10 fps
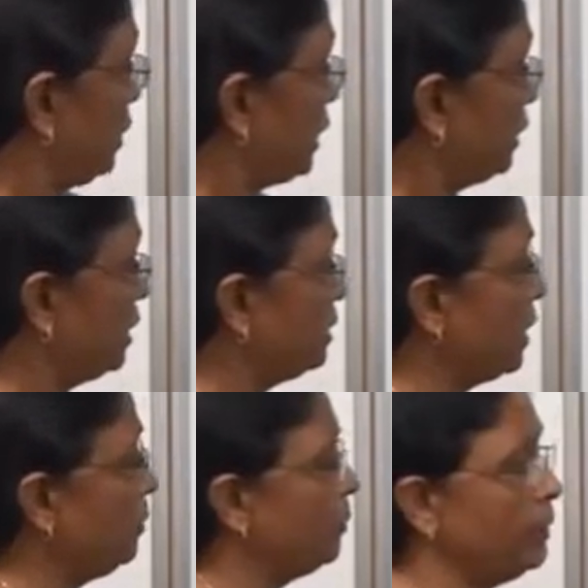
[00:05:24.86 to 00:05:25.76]
take the
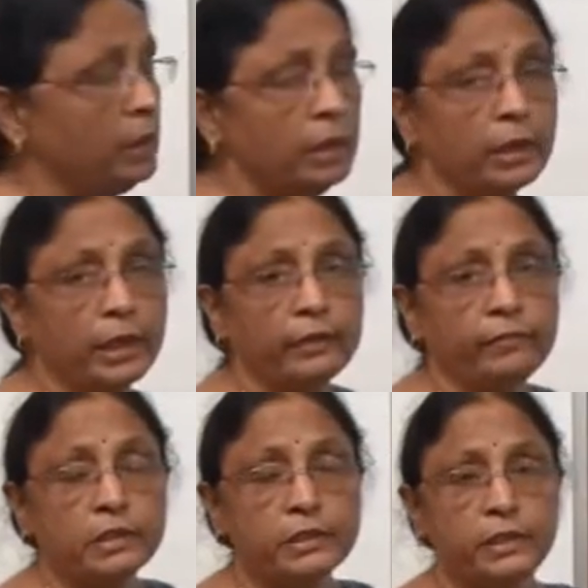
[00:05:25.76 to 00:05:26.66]
example and
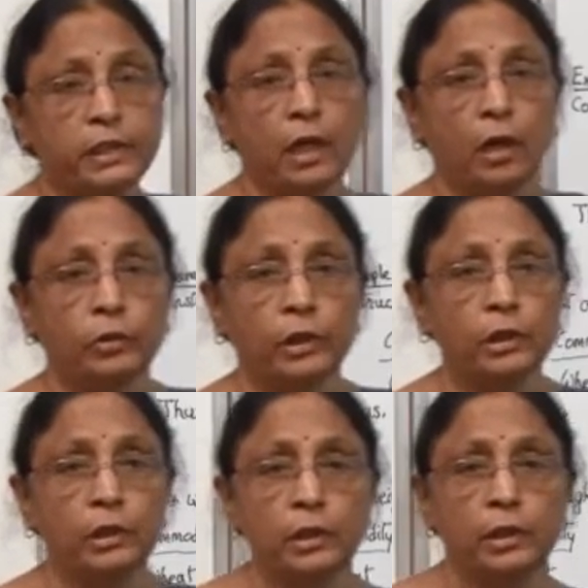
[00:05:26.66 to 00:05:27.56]
we'll see how the
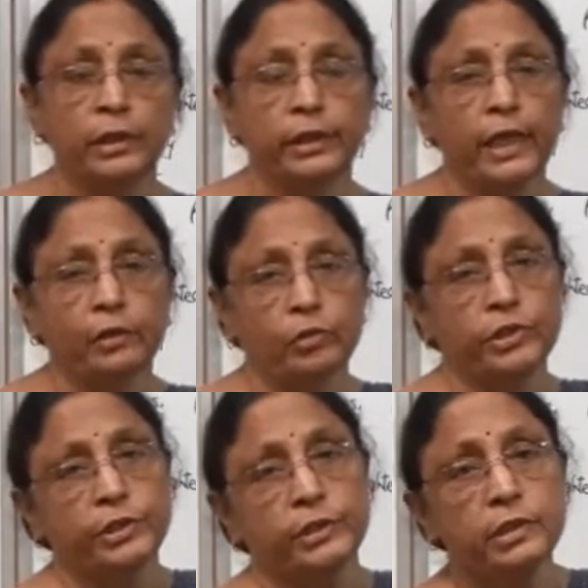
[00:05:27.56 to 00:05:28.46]

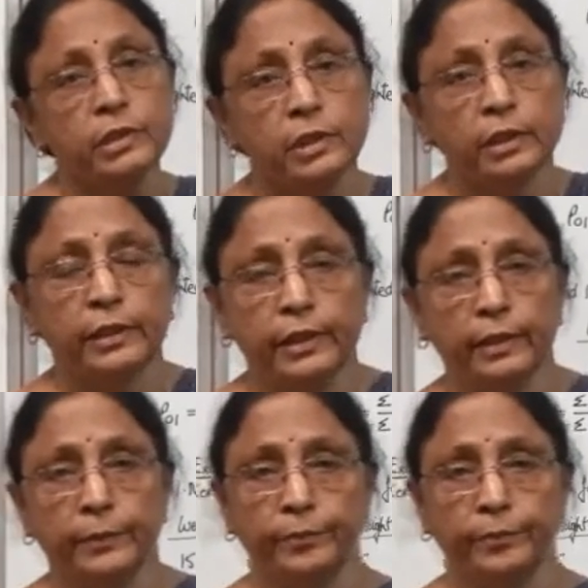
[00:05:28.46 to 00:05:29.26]
calculation is done.